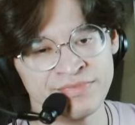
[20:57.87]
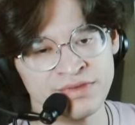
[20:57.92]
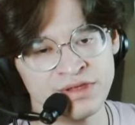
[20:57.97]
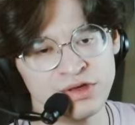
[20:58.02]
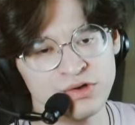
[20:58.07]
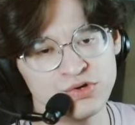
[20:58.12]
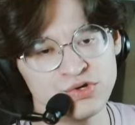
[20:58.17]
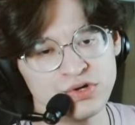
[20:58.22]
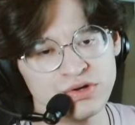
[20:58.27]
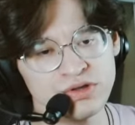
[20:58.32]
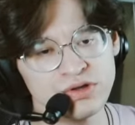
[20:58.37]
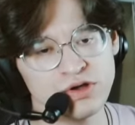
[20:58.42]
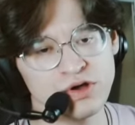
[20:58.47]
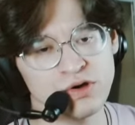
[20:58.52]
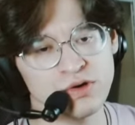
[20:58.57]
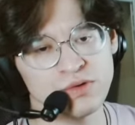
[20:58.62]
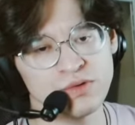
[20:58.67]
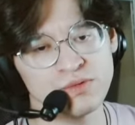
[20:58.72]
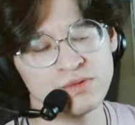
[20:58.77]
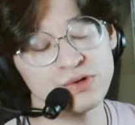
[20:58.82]
You should
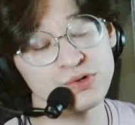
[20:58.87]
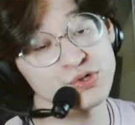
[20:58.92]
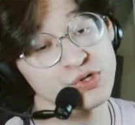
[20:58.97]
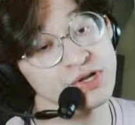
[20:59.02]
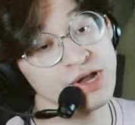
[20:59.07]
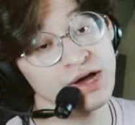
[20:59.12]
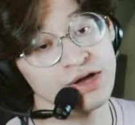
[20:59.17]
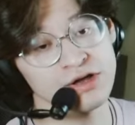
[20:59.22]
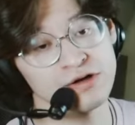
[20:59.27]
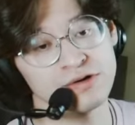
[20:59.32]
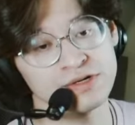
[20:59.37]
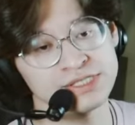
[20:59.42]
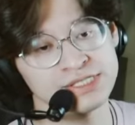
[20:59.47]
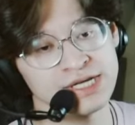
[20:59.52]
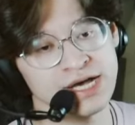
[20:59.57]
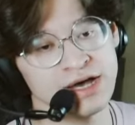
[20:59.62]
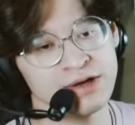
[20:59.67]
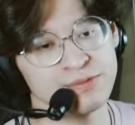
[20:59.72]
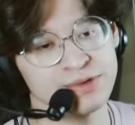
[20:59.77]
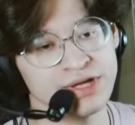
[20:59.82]
not go
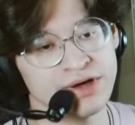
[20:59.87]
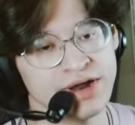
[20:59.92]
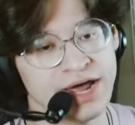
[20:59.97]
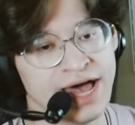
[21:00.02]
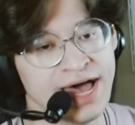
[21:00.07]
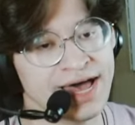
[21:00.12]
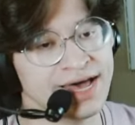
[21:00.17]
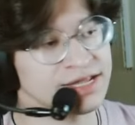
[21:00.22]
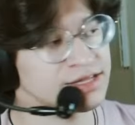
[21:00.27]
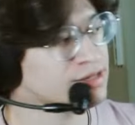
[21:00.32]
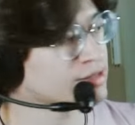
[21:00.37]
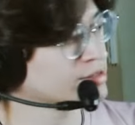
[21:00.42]
outside without a hat